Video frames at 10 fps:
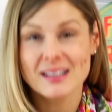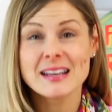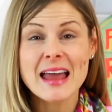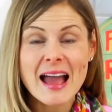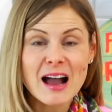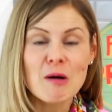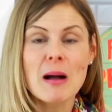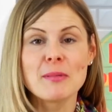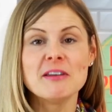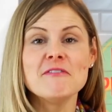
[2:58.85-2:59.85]
Now
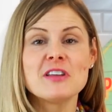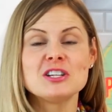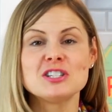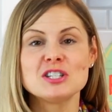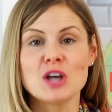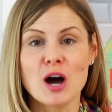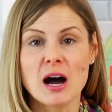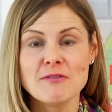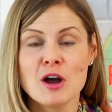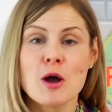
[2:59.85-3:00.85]
I'm gonna finish this
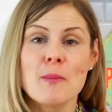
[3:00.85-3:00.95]
off